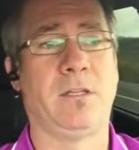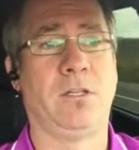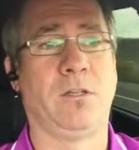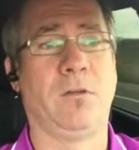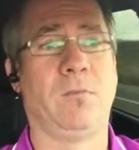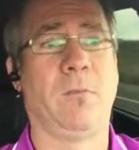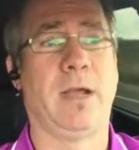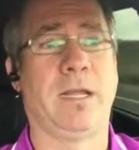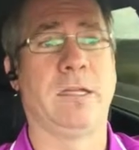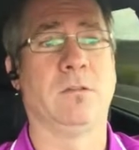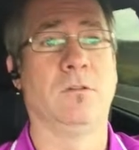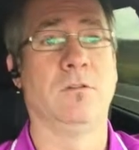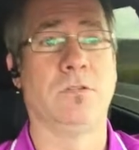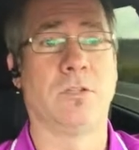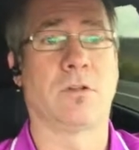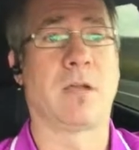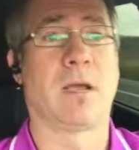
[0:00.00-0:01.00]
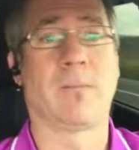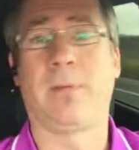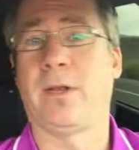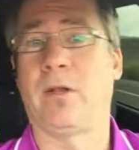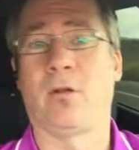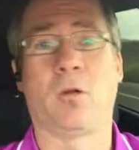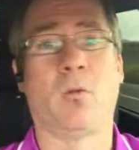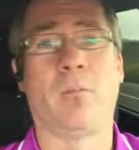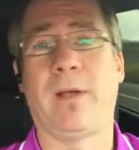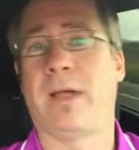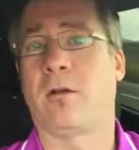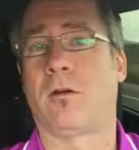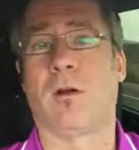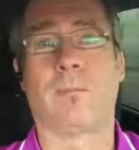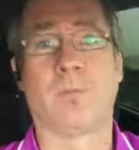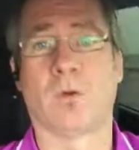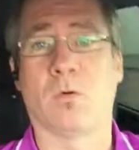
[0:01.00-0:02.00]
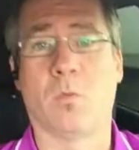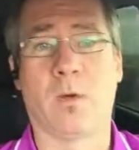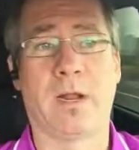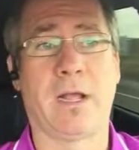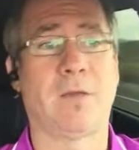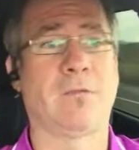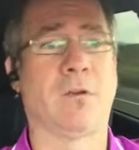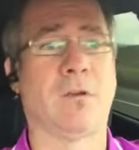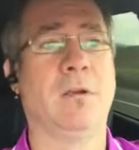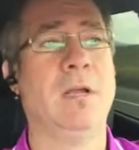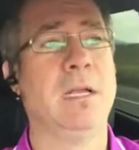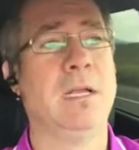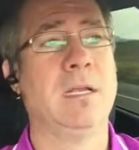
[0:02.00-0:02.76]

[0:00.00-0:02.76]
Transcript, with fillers: you might lose your company or go bankrupt or whatever.